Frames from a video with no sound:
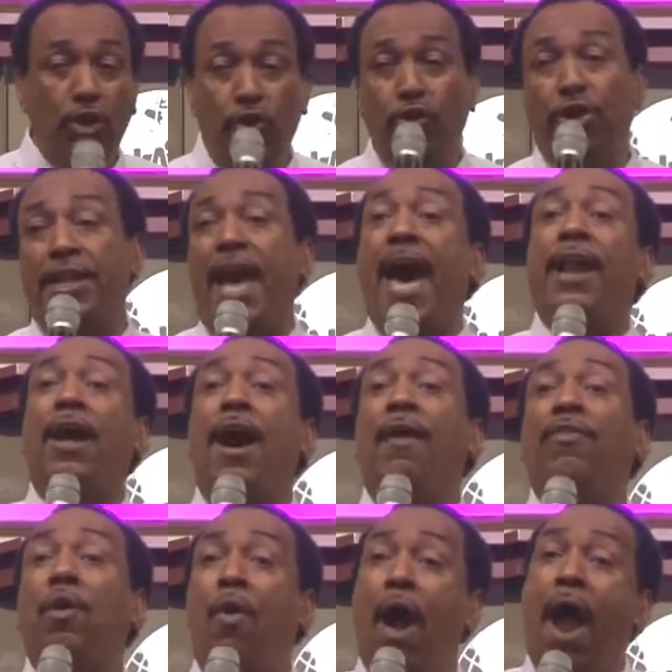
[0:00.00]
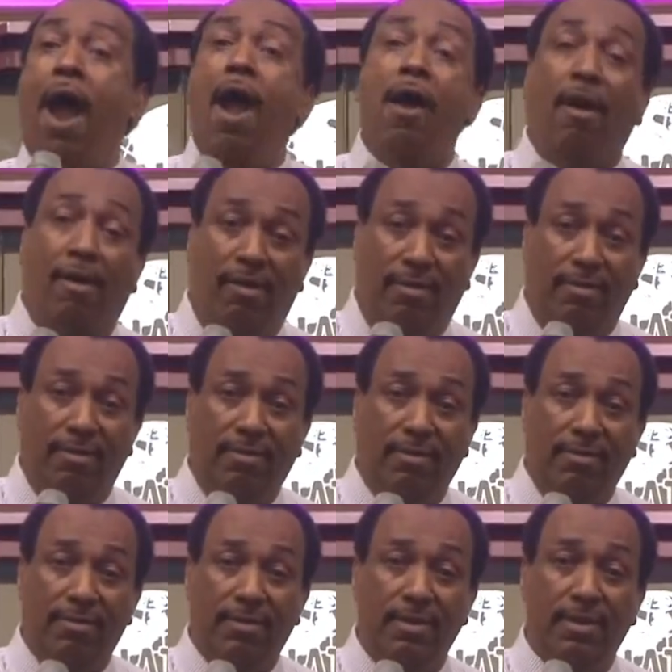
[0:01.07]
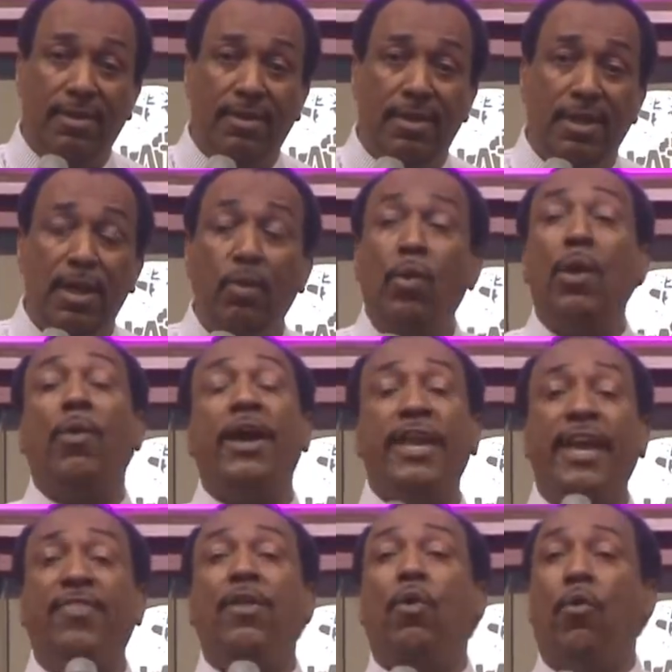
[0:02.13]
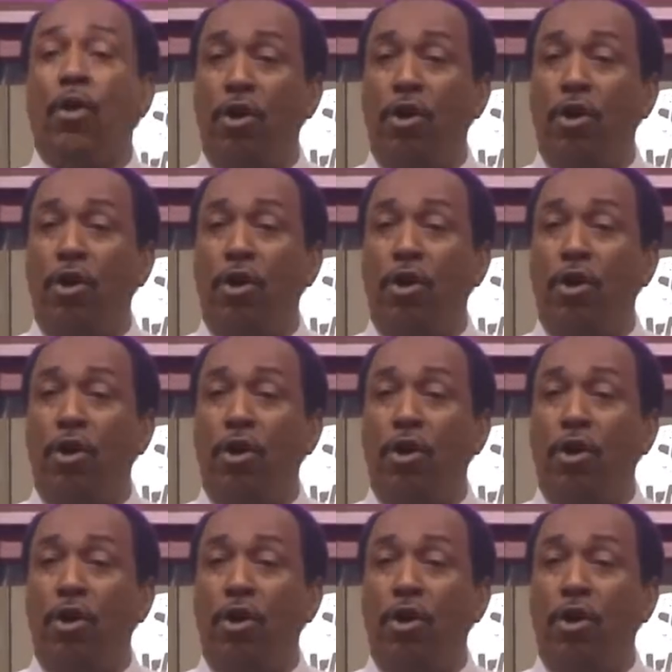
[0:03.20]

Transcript: You're not of the world. We were in the